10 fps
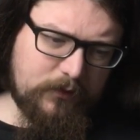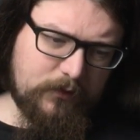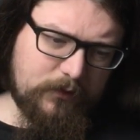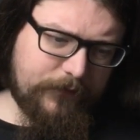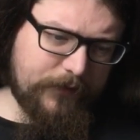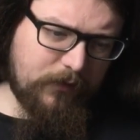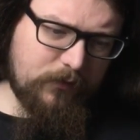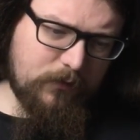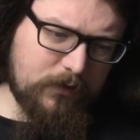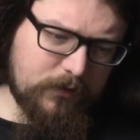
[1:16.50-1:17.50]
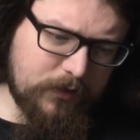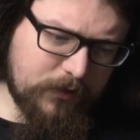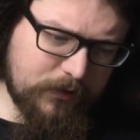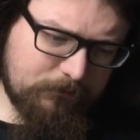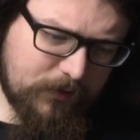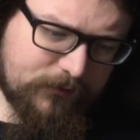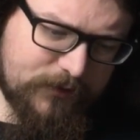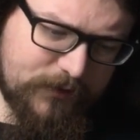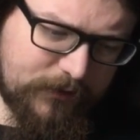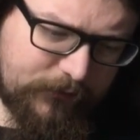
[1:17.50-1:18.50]
if you don't know what
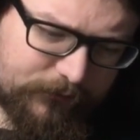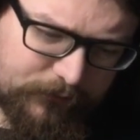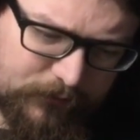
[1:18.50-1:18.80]
mochi is,